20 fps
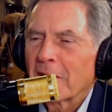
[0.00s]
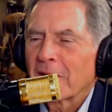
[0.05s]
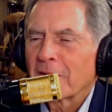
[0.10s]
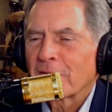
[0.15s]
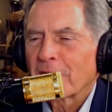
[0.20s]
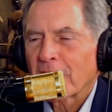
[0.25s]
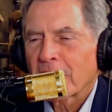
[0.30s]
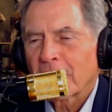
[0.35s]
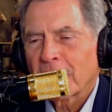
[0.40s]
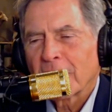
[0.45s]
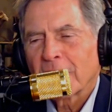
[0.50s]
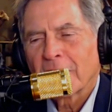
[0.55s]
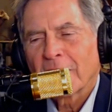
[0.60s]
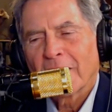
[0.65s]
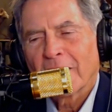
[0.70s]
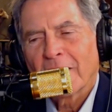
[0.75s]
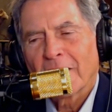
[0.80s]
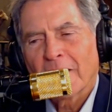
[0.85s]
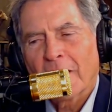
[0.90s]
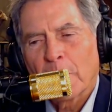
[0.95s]
I can,
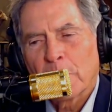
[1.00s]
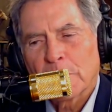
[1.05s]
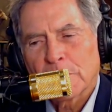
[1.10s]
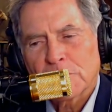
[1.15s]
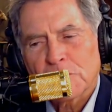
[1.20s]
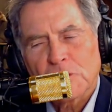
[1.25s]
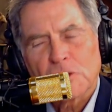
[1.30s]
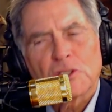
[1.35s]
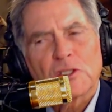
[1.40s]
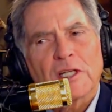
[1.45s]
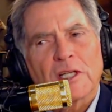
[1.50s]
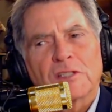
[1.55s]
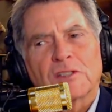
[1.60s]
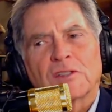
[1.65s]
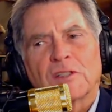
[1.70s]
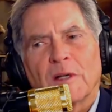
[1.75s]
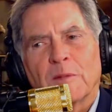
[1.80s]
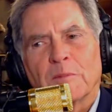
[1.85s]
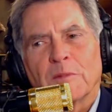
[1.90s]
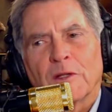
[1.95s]
I'm going to suggest
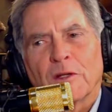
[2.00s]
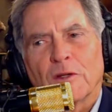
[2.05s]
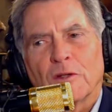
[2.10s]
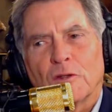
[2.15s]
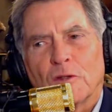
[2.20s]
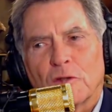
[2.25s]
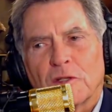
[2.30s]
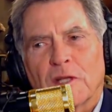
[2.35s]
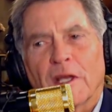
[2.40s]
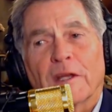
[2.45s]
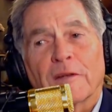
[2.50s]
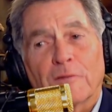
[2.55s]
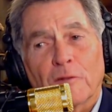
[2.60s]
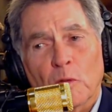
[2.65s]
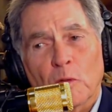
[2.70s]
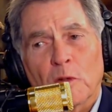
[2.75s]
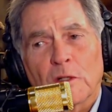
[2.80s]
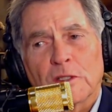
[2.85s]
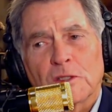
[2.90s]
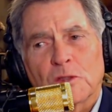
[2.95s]
something here. You take it for
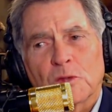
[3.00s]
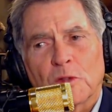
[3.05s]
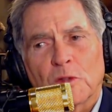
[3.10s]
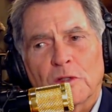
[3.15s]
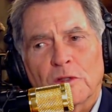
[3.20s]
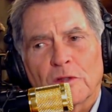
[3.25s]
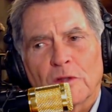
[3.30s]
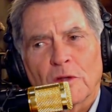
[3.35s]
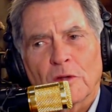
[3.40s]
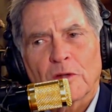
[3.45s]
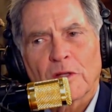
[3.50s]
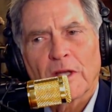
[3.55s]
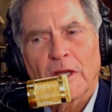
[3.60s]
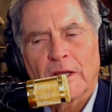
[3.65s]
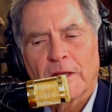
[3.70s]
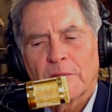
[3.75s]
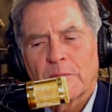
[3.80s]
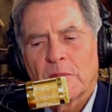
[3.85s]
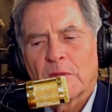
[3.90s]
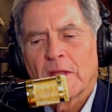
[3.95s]
what it's worth,
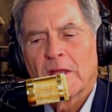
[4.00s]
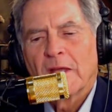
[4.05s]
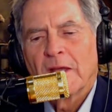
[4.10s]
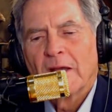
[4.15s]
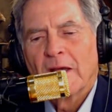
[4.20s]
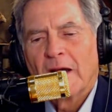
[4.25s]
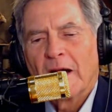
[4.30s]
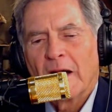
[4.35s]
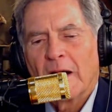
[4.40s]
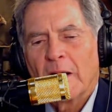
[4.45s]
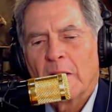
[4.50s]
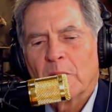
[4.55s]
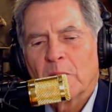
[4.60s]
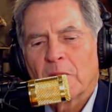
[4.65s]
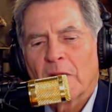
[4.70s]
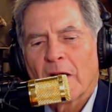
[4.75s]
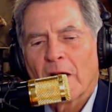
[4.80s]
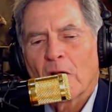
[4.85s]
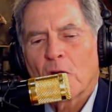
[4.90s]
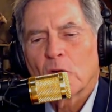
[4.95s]
okay?
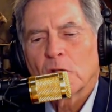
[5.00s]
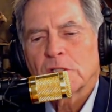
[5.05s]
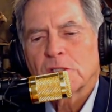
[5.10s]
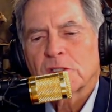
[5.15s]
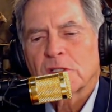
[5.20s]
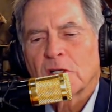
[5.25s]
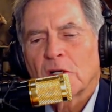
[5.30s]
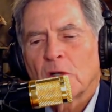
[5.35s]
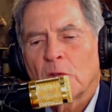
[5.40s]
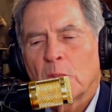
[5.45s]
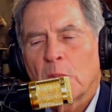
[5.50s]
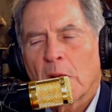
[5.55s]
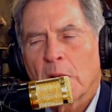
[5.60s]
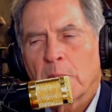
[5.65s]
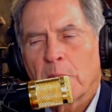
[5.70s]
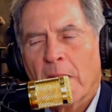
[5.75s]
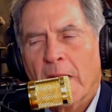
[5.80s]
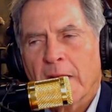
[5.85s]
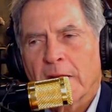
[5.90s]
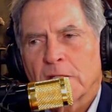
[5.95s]
I always tell my
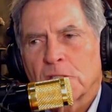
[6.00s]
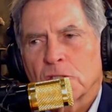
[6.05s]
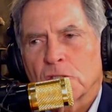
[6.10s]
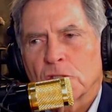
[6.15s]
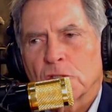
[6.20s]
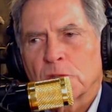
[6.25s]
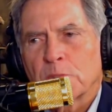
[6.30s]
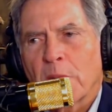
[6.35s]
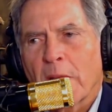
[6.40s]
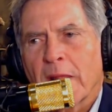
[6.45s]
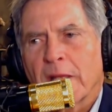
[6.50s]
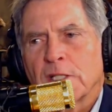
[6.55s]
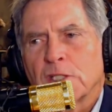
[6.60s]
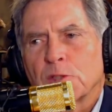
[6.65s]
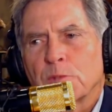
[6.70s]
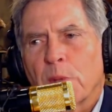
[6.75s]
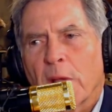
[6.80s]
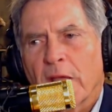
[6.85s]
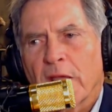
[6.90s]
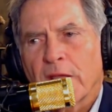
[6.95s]
managers,
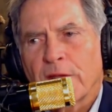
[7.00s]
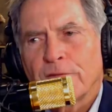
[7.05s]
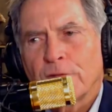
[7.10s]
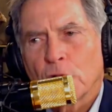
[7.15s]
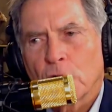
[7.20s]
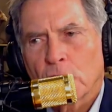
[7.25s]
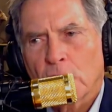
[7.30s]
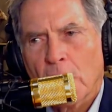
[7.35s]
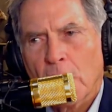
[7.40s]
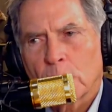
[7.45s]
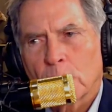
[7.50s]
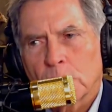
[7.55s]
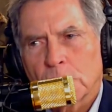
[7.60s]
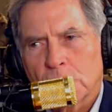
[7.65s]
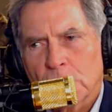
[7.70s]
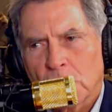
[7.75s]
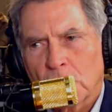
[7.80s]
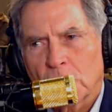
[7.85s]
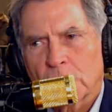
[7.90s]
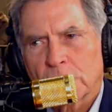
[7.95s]
manage behavior, not
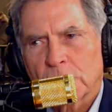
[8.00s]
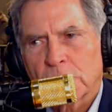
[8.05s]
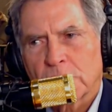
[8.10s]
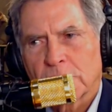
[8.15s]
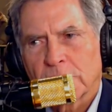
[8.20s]
results.